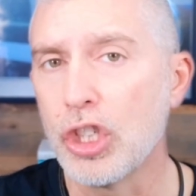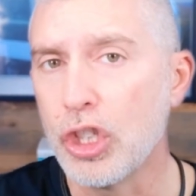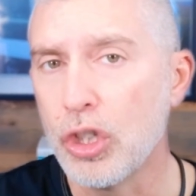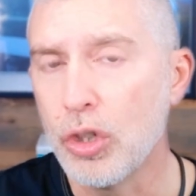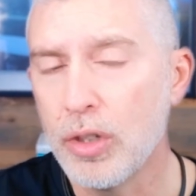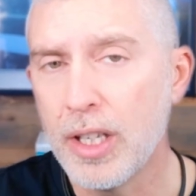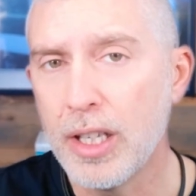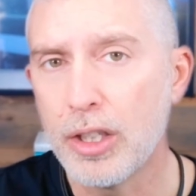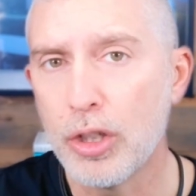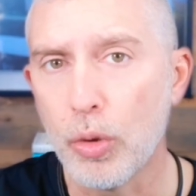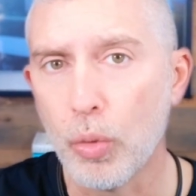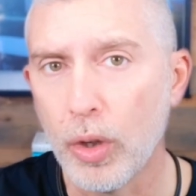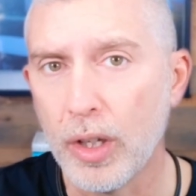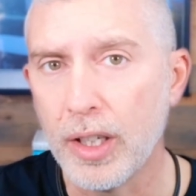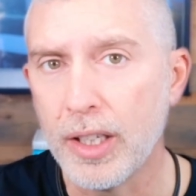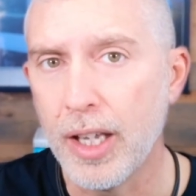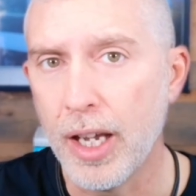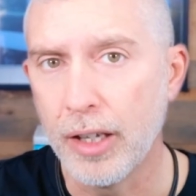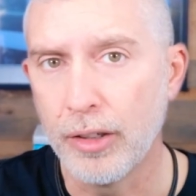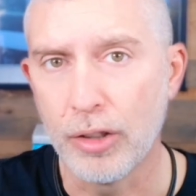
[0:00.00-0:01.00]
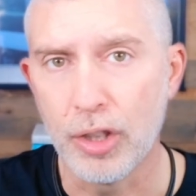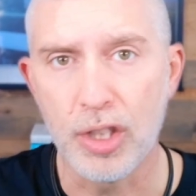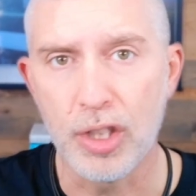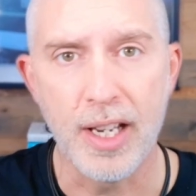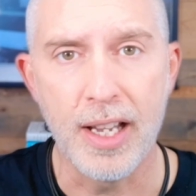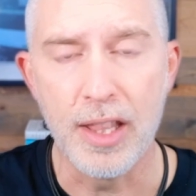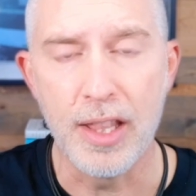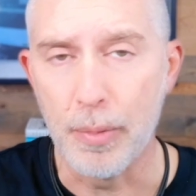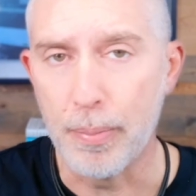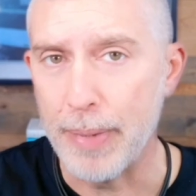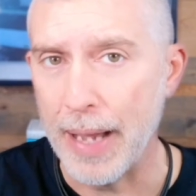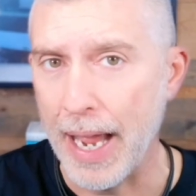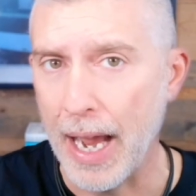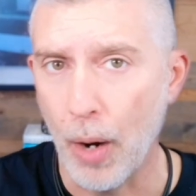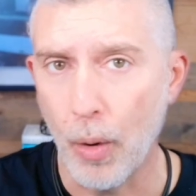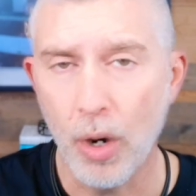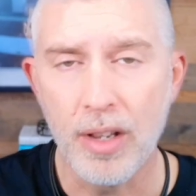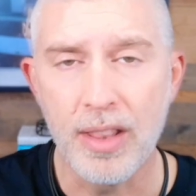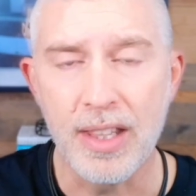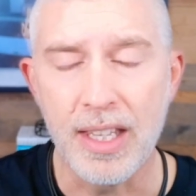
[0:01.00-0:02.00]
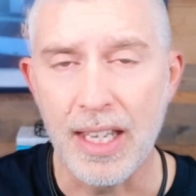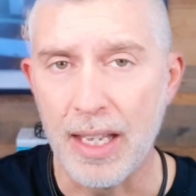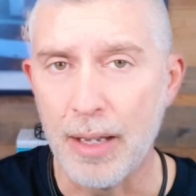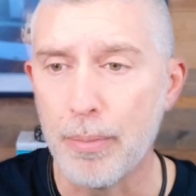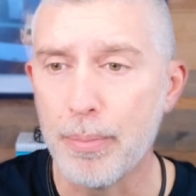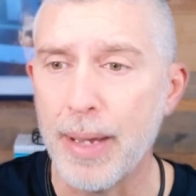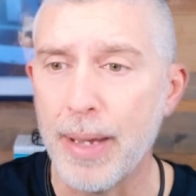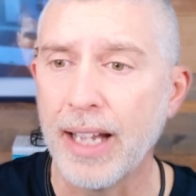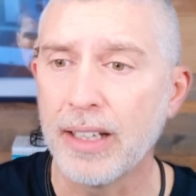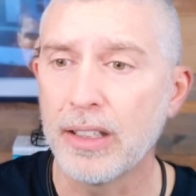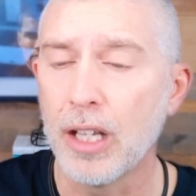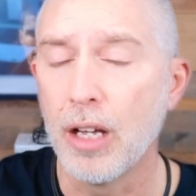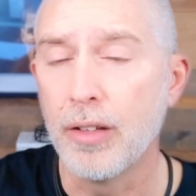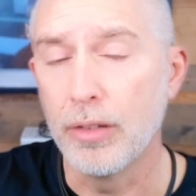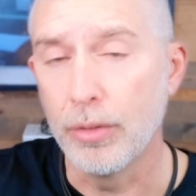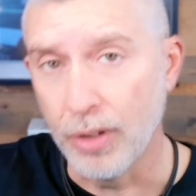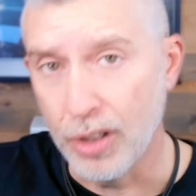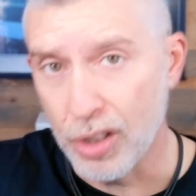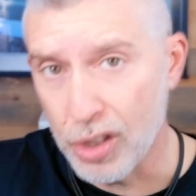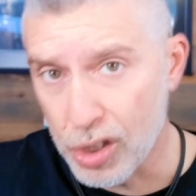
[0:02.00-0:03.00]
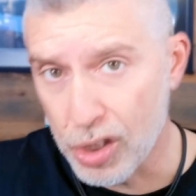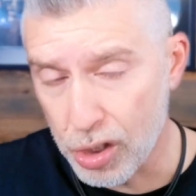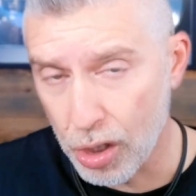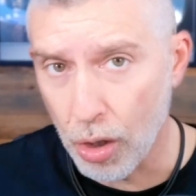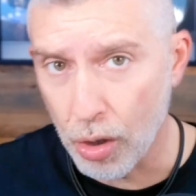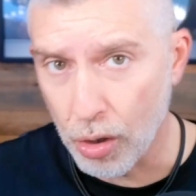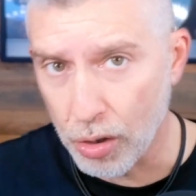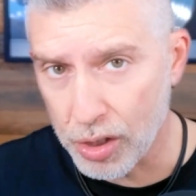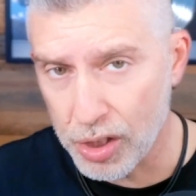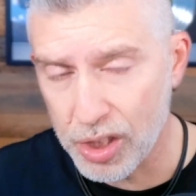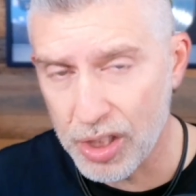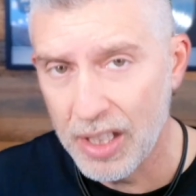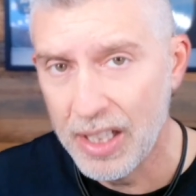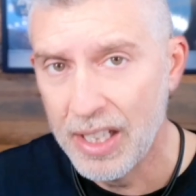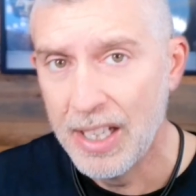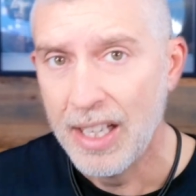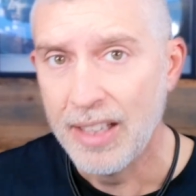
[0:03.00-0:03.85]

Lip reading: you need to really understand the power and the impact of the results